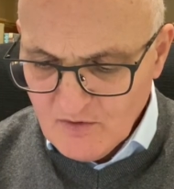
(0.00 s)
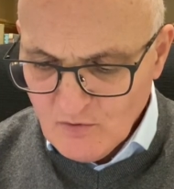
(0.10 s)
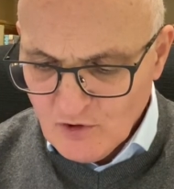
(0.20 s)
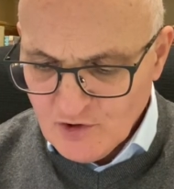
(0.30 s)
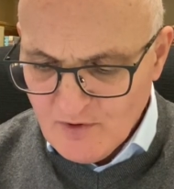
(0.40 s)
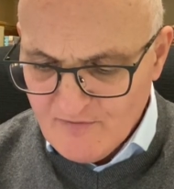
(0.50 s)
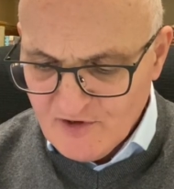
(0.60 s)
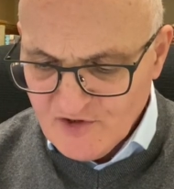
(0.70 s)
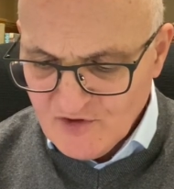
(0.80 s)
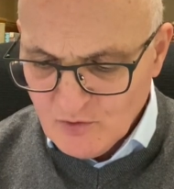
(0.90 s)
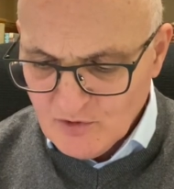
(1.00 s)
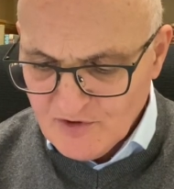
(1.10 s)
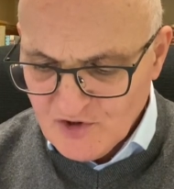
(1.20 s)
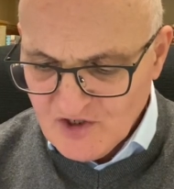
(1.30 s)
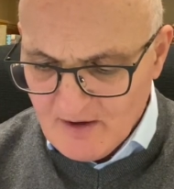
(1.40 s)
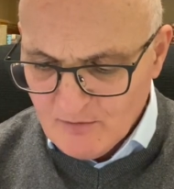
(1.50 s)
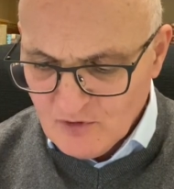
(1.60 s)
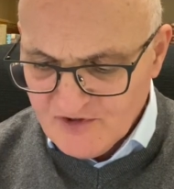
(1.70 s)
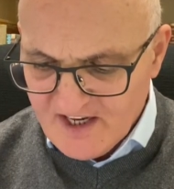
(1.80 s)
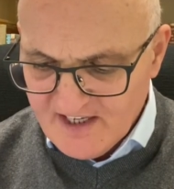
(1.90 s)
Whatsoever is sold in the
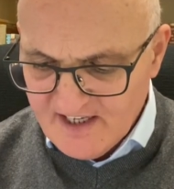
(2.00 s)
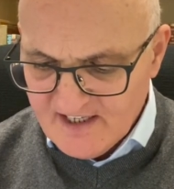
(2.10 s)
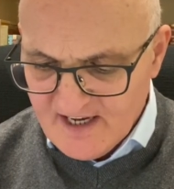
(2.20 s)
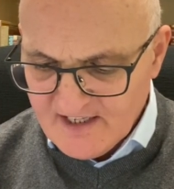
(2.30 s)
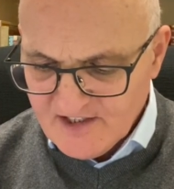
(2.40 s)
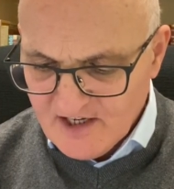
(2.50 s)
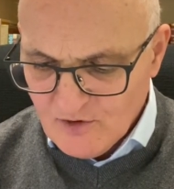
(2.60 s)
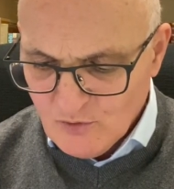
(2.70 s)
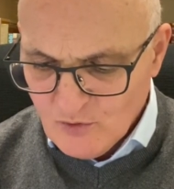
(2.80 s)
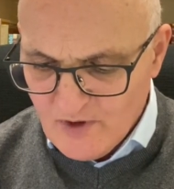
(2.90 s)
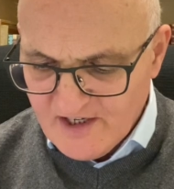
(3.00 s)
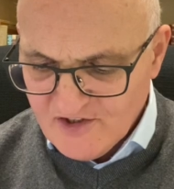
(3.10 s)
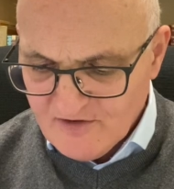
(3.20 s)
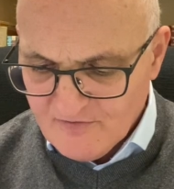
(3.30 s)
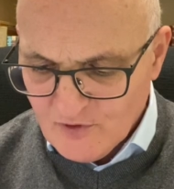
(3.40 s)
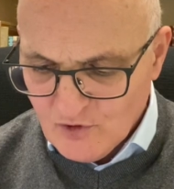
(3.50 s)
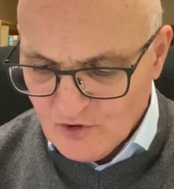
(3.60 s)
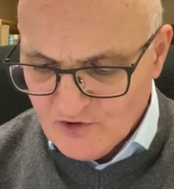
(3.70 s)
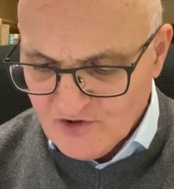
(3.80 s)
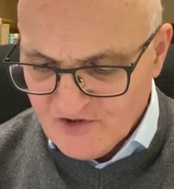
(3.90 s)
shambles, that eat, asking no question, for
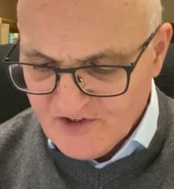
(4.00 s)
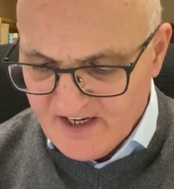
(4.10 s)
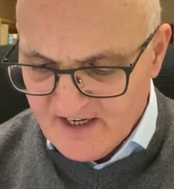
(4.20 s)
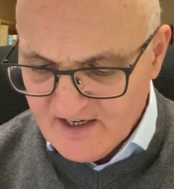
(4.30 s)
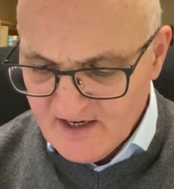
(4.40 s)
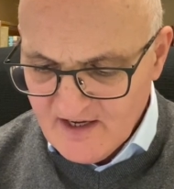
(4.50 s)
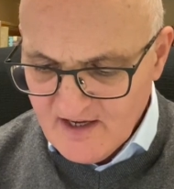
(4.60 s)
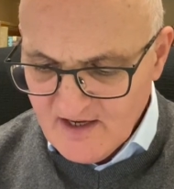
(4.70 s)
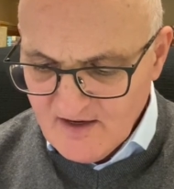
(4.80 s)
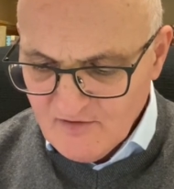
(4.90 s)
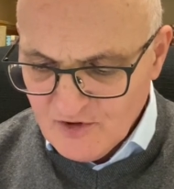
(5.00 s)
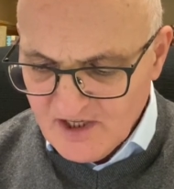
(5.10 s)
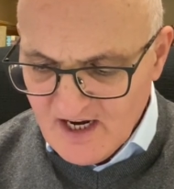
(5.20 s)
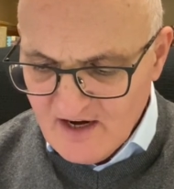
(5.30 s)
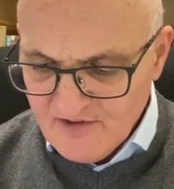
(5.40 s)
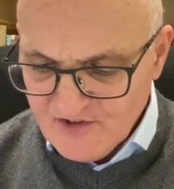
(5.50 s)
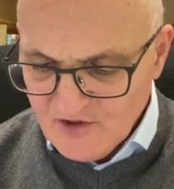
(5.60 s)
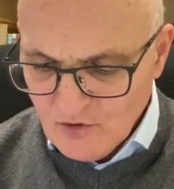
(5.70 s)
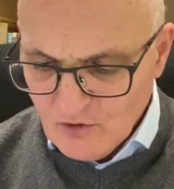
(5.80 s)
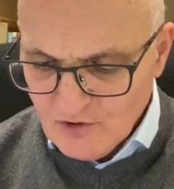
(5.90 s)
conscience sake, for the earth is
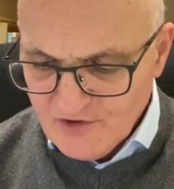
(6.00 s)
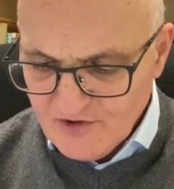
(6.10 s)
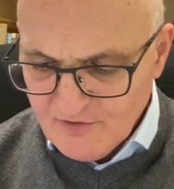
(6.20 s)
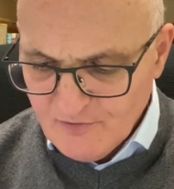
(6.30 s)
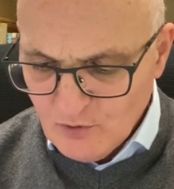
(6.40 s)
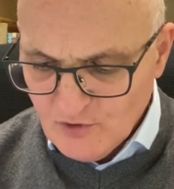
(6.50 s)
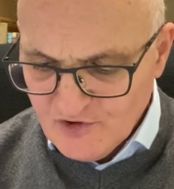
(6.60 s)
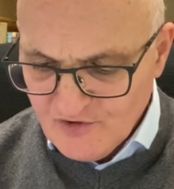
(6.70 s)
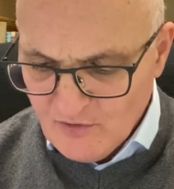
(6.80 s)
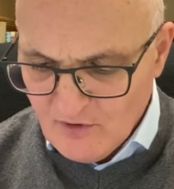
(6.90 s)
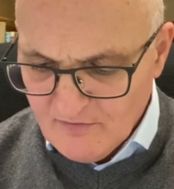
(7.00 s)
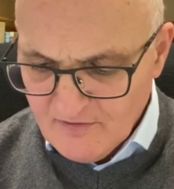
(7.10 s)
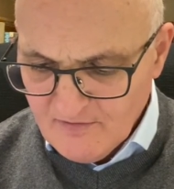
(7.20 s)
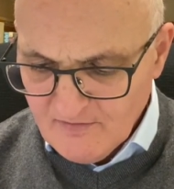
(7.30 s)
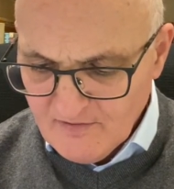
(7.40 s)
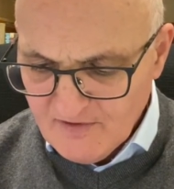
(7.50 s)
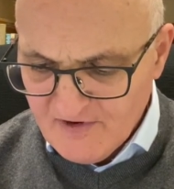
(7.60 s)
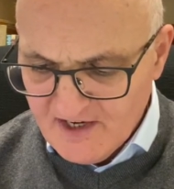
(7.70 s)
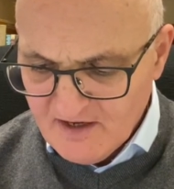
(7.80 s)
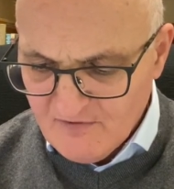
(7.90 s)
the Lord's, and the fullness thereof. If
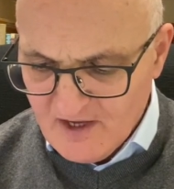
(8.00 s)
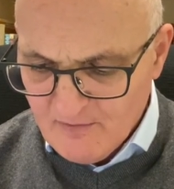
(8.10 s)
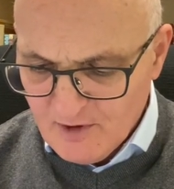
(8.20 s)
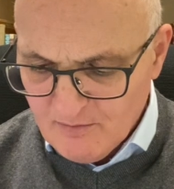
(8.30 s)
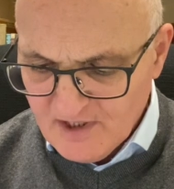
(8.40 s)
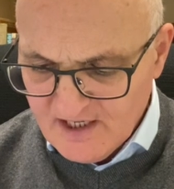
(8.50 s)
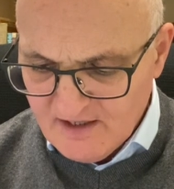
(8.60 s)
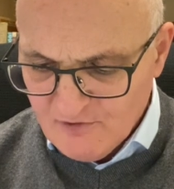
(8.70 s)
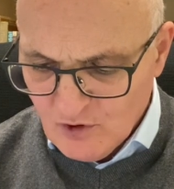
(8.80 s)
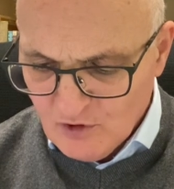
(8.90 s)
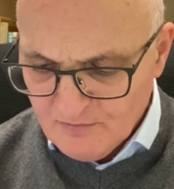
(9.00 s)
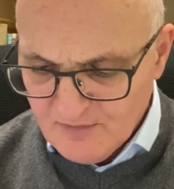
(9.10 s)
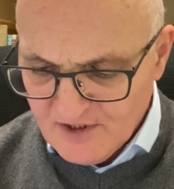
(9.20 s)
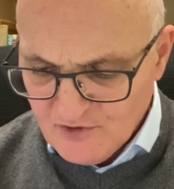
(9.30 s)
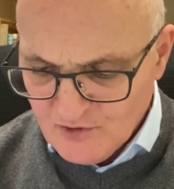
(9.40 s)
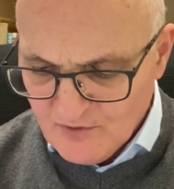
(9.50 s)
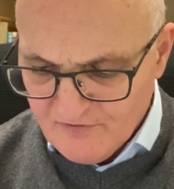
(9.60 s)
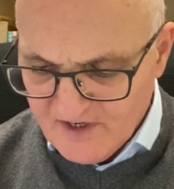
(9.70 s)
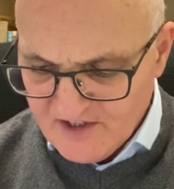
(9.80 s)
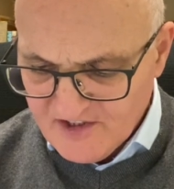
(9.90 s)
any of them that believe not bid you to a
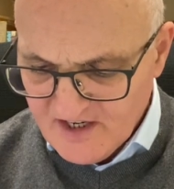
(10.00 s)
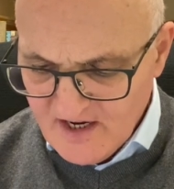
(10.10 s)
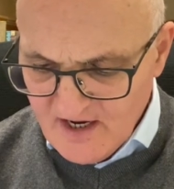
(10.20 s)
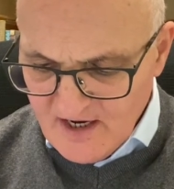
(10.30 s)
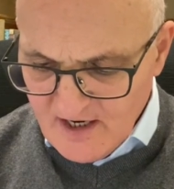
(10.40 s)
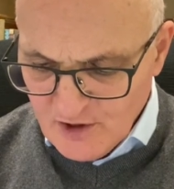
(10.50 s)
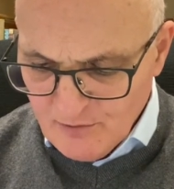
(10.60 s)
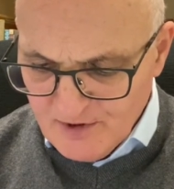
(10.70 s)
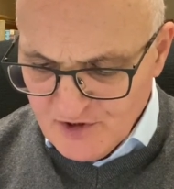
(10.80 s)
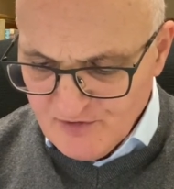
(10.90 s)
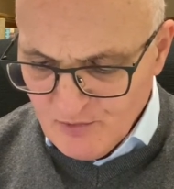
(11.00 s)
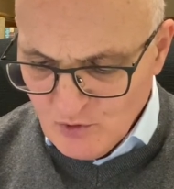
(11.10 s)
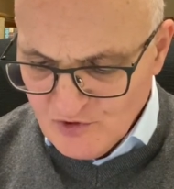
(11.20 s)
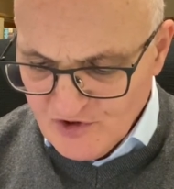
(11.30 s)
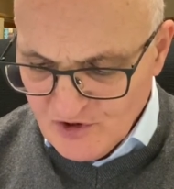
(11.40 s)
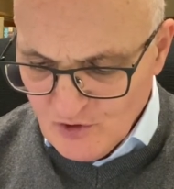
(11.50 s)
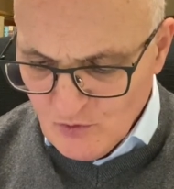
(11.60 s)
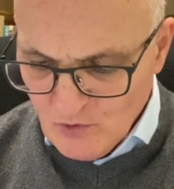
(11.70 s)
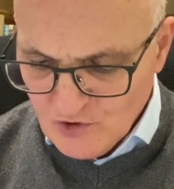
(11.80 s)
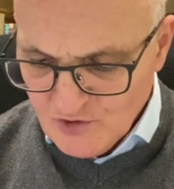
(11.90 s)
feast, and you be disposed to go,
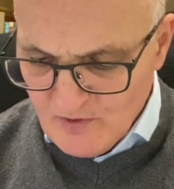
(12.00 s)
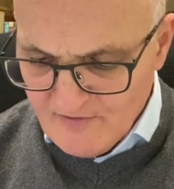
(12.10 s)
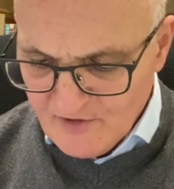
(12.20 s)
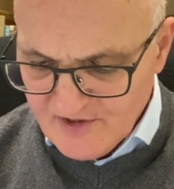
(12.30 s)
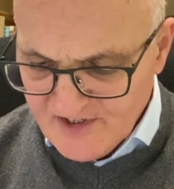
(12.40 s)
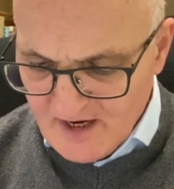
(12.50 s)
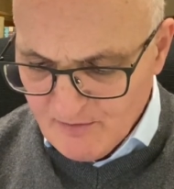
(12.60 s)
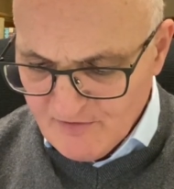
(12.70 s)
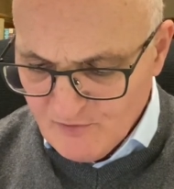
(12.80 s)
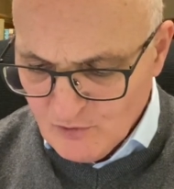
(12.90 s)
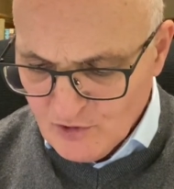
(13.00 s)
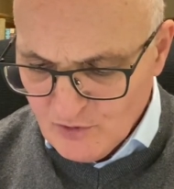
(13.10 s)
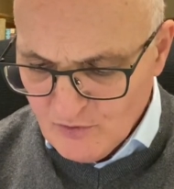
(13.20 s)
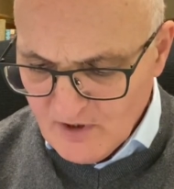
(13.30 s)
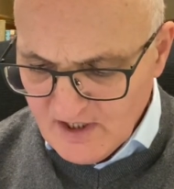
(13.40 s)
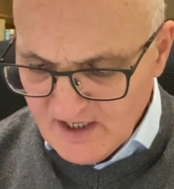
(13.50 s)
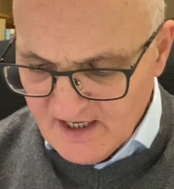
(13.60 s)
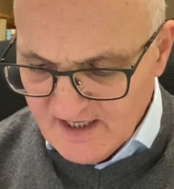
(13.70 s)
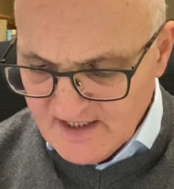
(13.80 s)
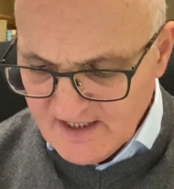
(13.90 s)
whatsoever is set before you,
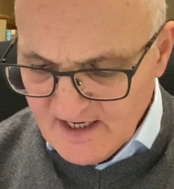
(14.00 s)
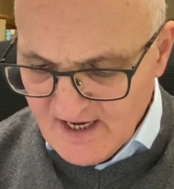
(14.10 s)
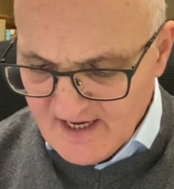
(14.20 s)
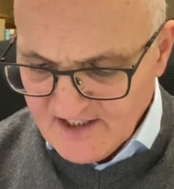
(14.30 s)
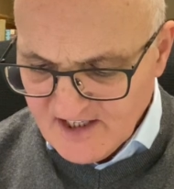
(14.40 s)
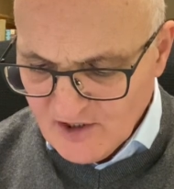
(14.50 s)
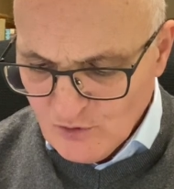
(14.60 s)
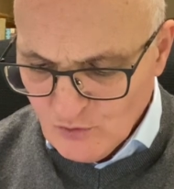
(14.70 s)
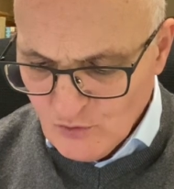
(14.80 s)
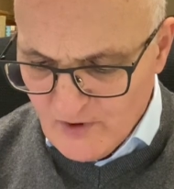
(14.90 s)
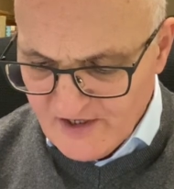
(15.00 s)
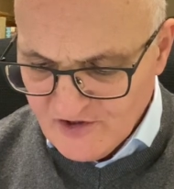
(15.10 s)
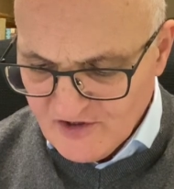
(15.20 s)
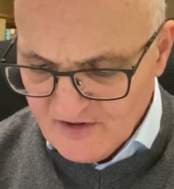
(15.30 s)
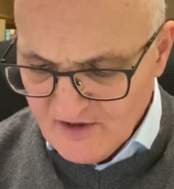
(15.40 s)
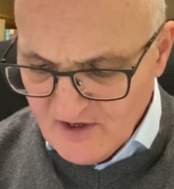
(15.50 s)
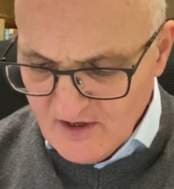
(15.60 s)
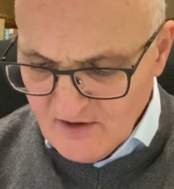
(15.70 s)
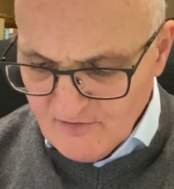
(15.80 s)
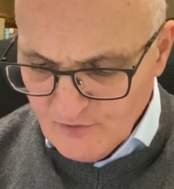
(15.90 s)
eat, asking no question,
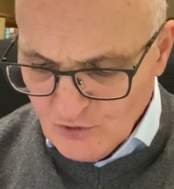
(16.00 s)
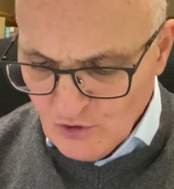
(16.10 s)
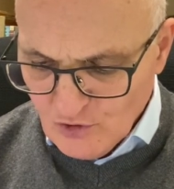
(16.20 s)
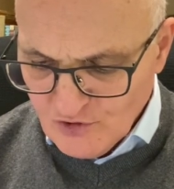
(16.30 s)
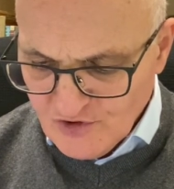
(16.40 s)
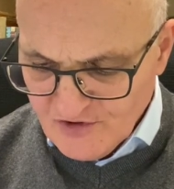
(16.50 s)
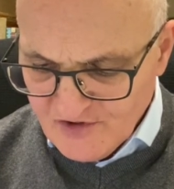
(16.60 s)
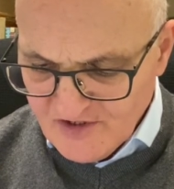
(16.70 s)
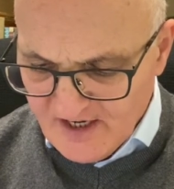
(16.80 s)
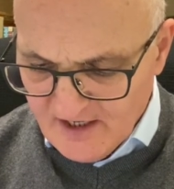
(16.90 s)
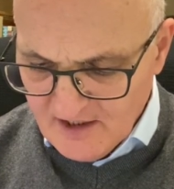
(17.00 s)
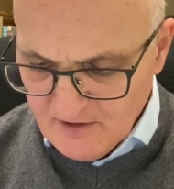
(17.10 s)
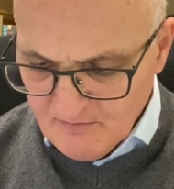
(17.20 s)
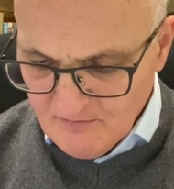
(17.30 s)
for conscience sake.